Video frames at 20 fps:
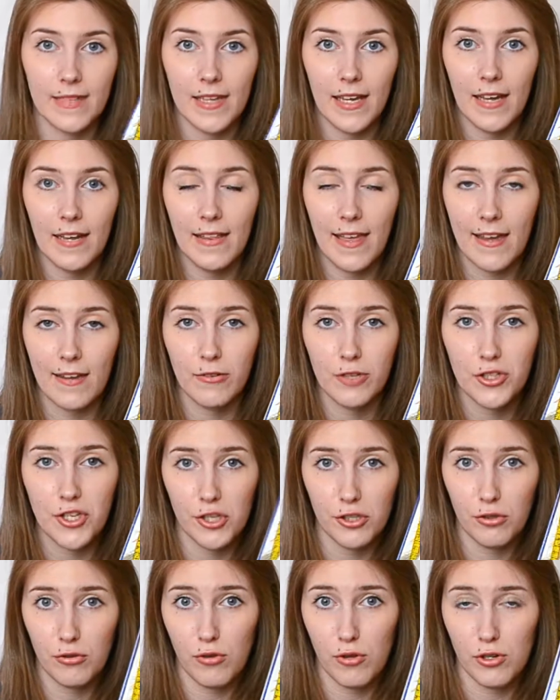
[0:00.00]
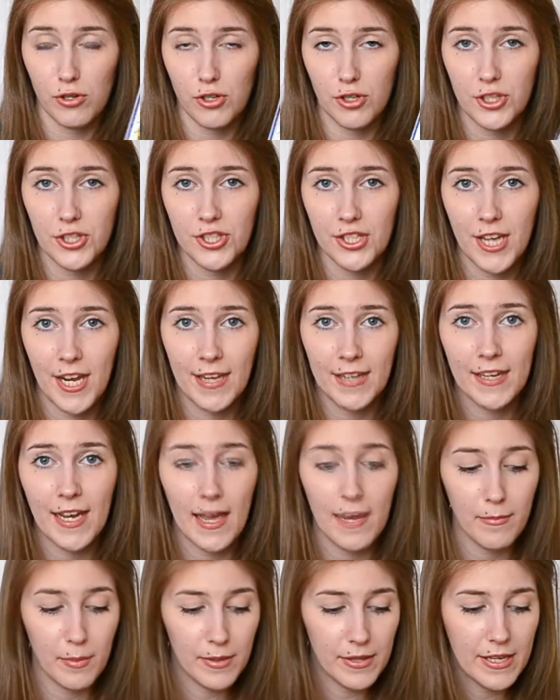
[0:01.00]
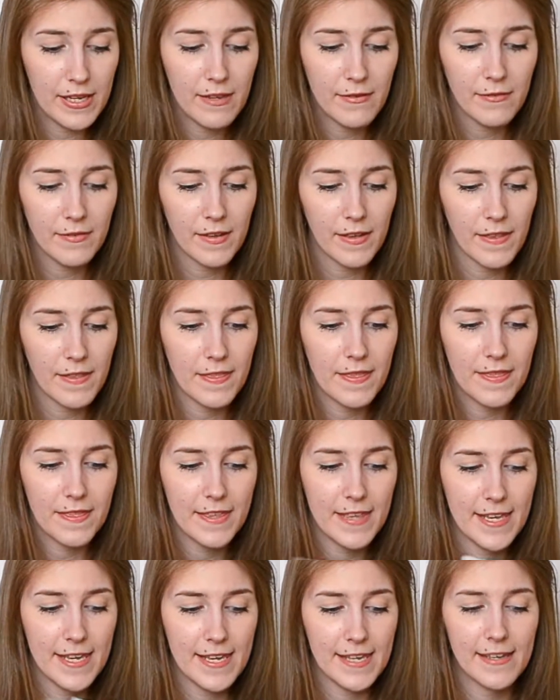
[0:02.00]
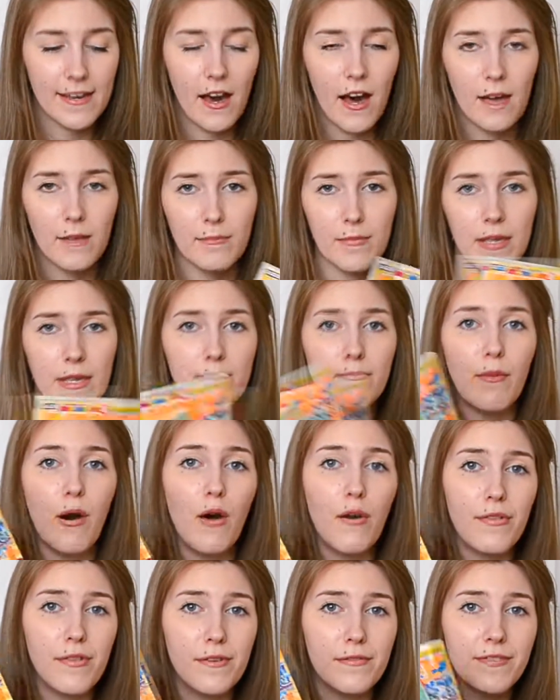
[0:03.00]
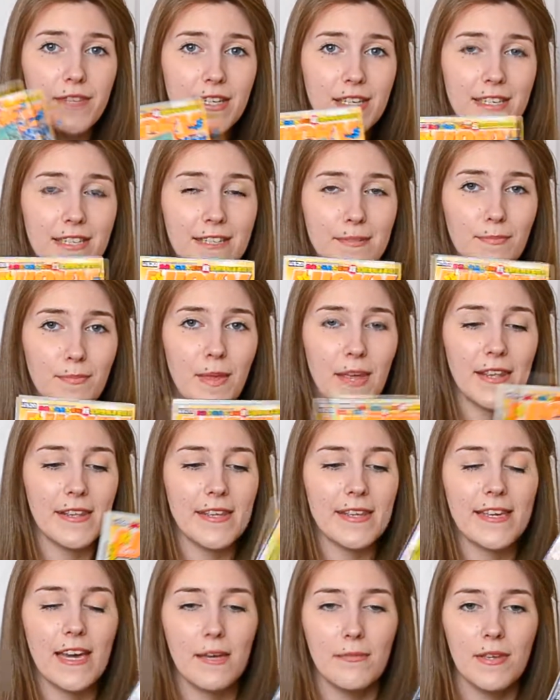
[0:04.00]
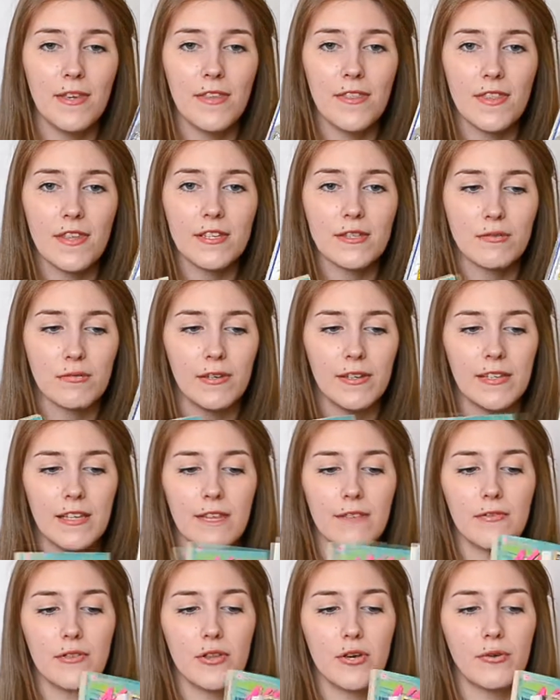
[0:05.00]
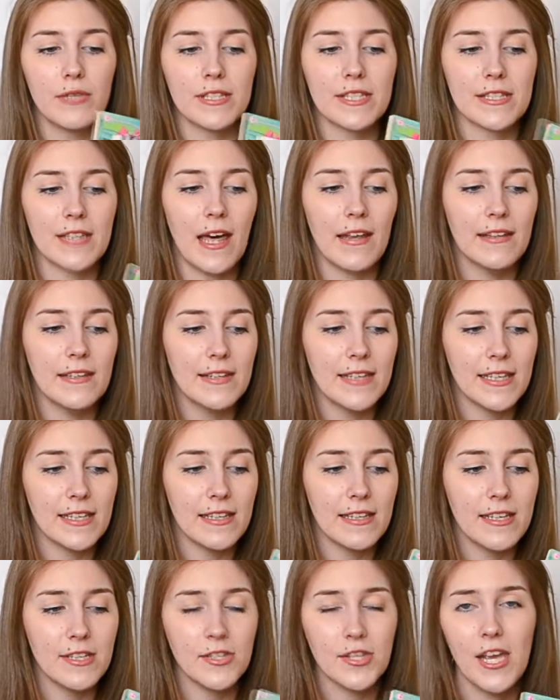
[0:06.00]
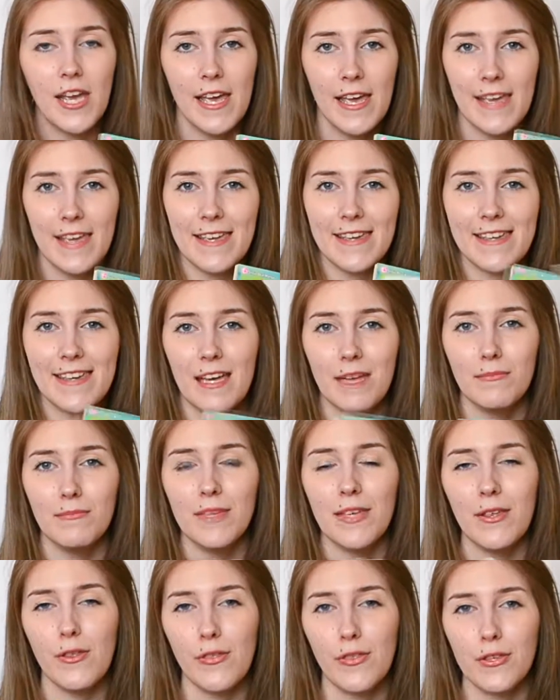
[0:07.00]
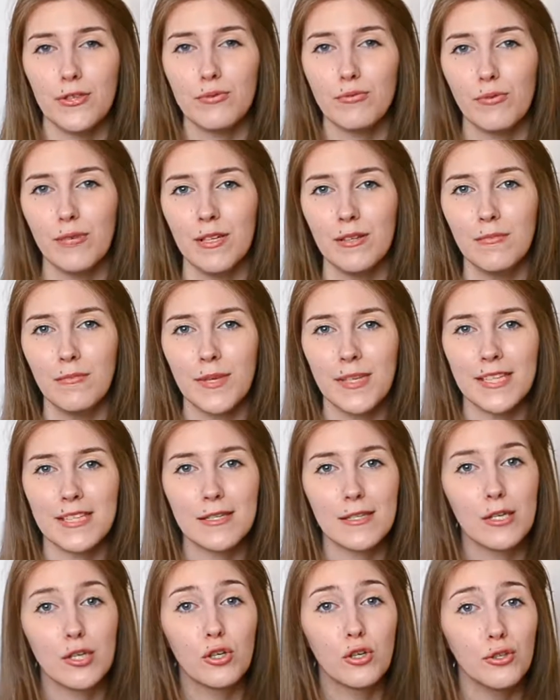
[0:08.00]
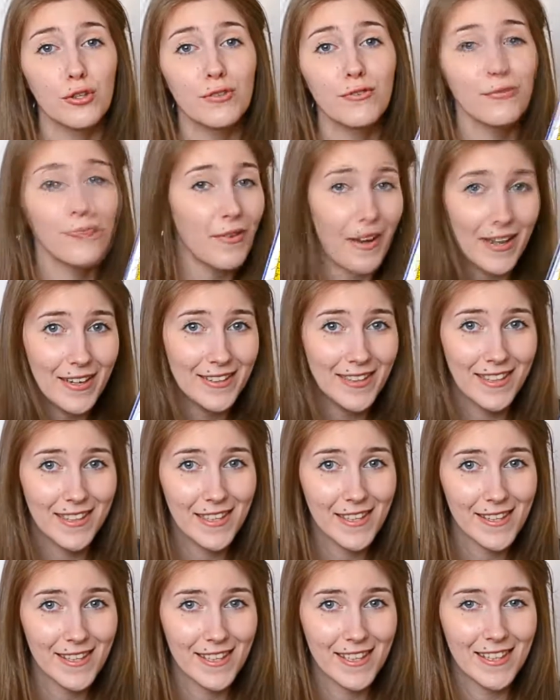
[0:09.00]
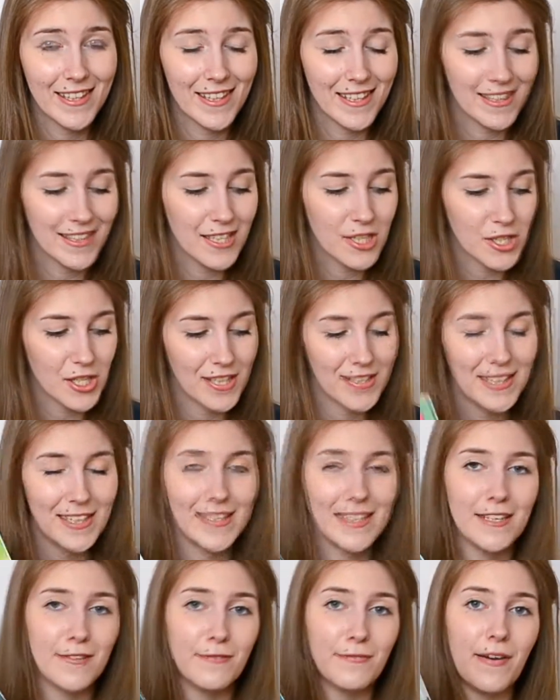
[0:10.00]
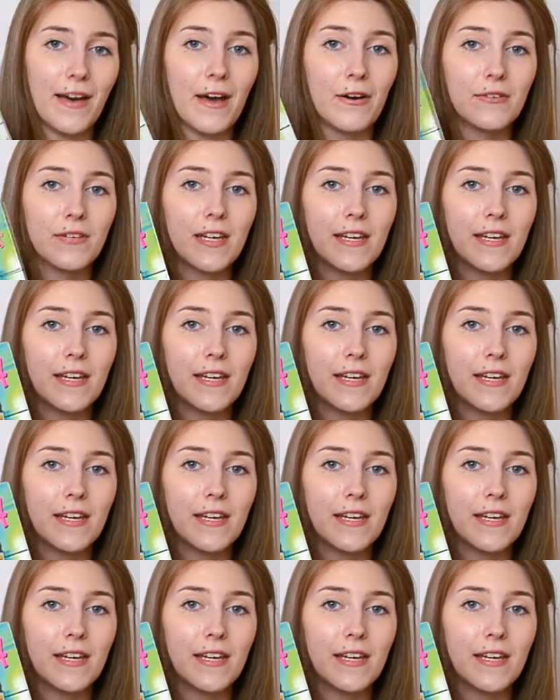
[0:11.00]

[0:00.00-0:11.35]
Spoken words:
a language I don't understand, I believe he got me both of these. And he got me this one even though it's not in English. He got me this one because he couldn't find anything in English, and then he found